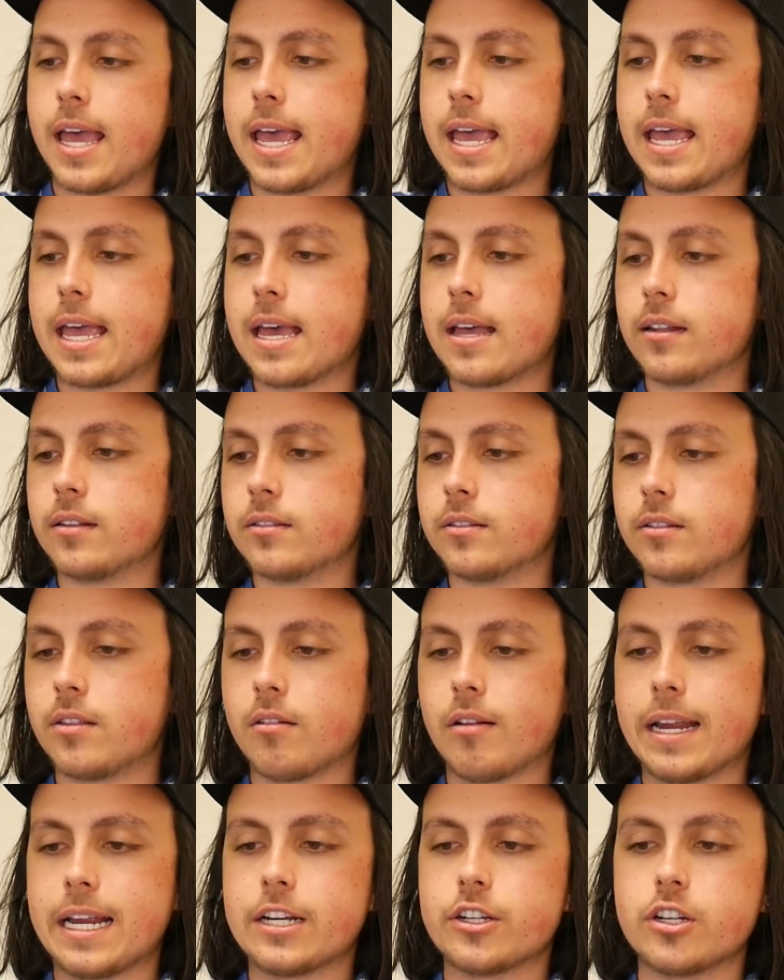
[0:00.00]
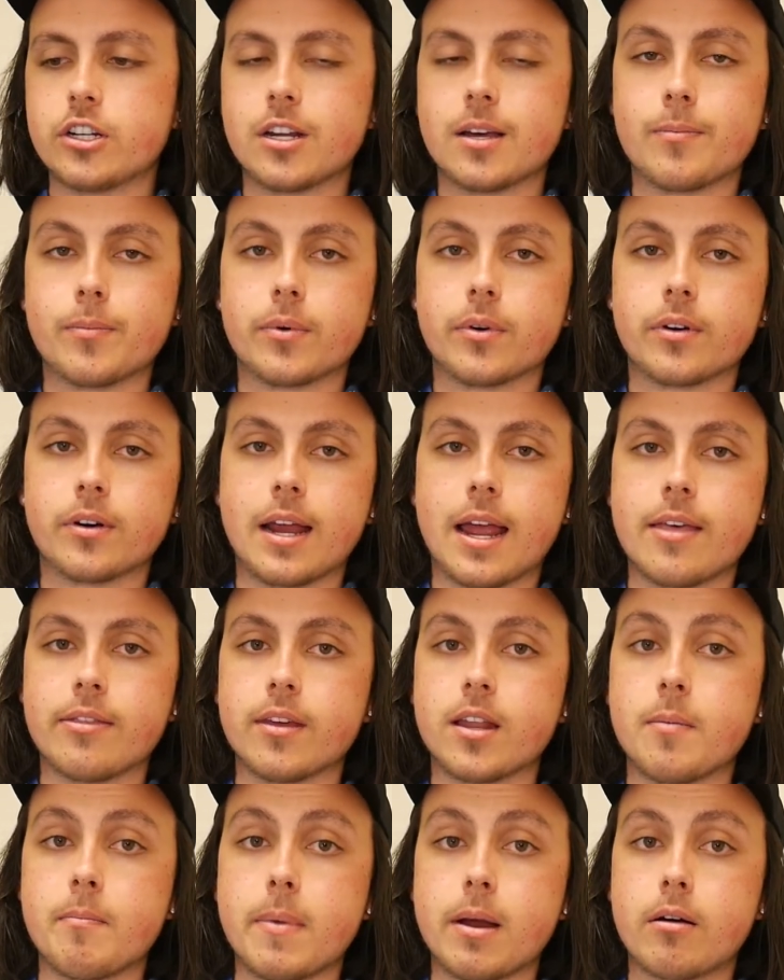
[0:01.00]
and their agent number, and
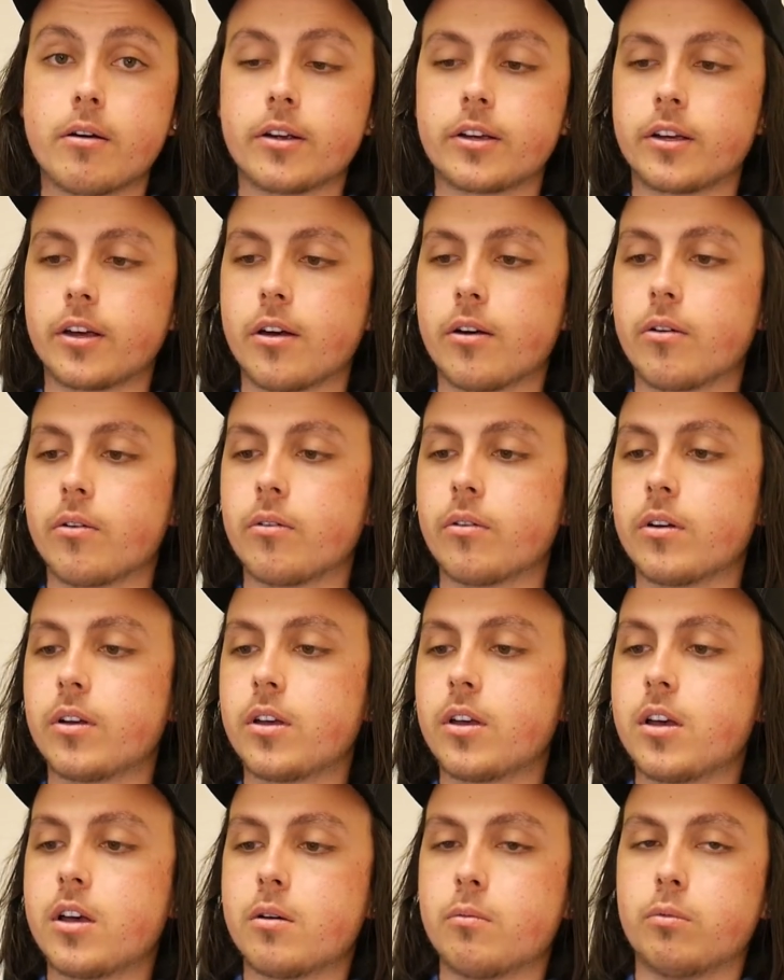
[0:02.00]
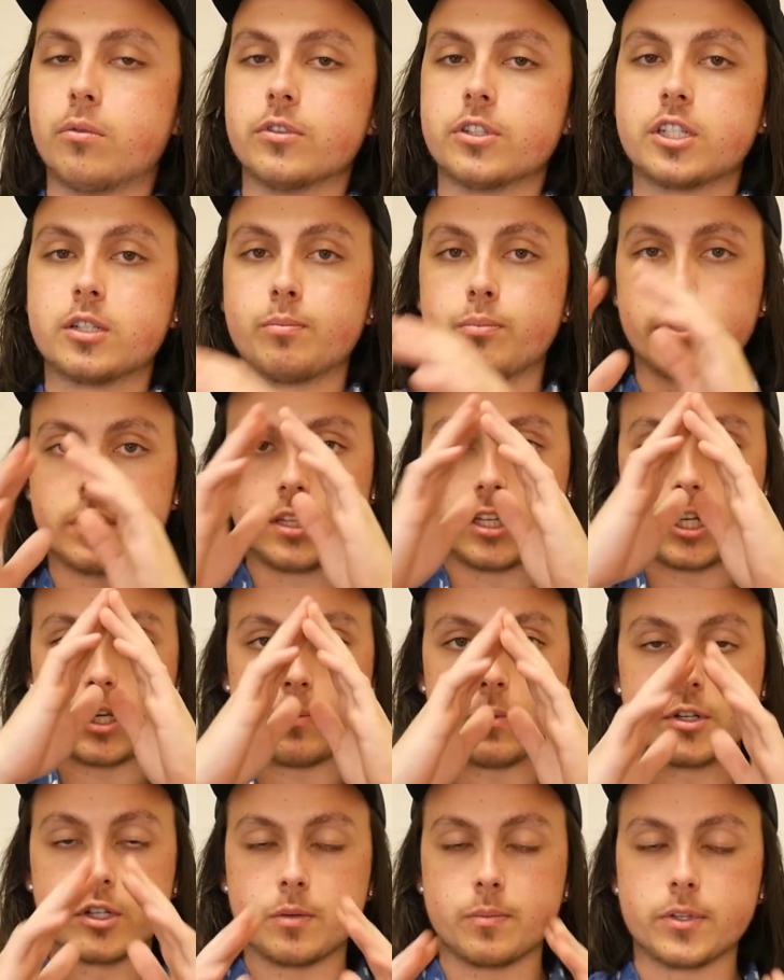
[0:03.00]
then Americo will split the
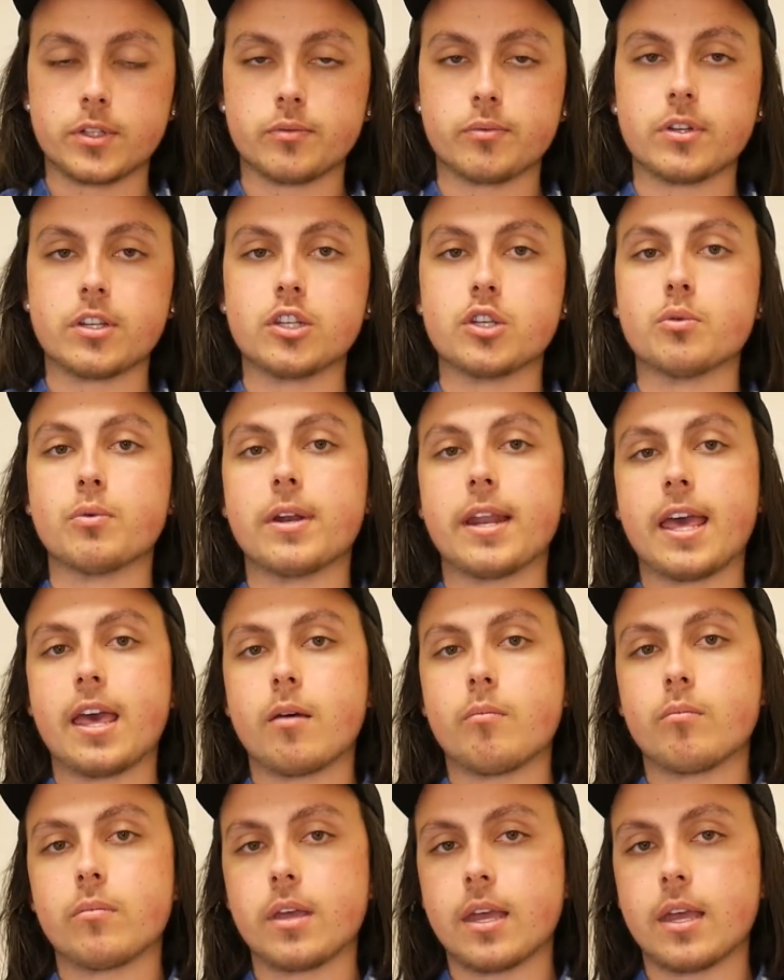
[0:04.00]
commission between you and him.